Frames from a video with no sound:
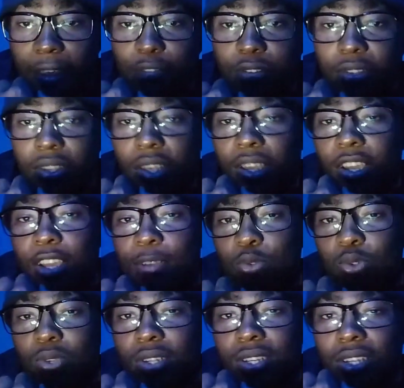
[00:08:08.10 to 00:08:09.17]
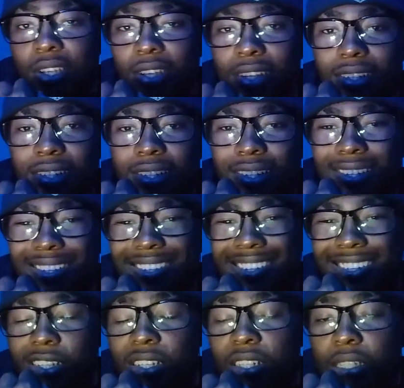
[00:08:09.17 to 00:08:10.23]
everything comes to an end.
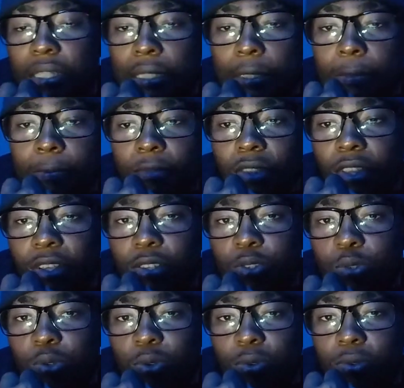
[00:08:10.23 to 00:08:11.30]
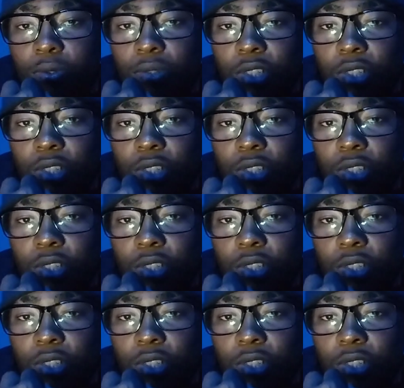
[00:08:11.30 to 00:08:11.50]
So